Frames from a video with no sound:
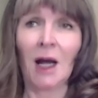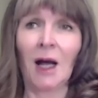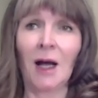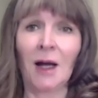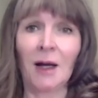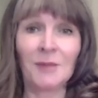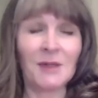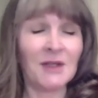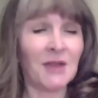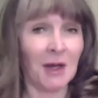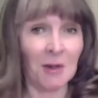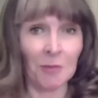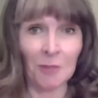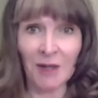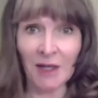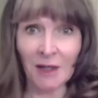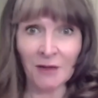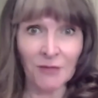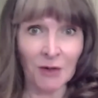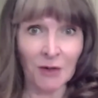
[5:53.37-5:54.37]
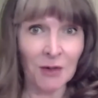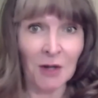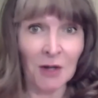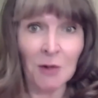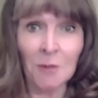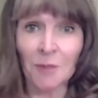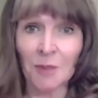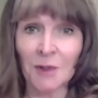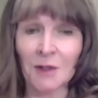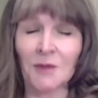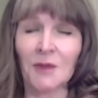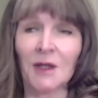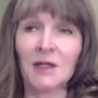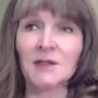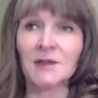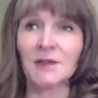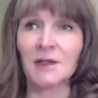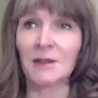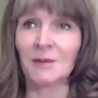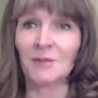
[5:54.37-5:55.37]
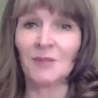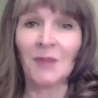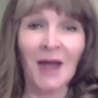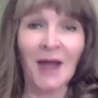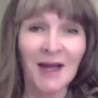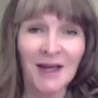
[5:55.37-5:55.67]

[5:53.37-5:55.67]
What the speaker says: I mean, they appear very open. That's the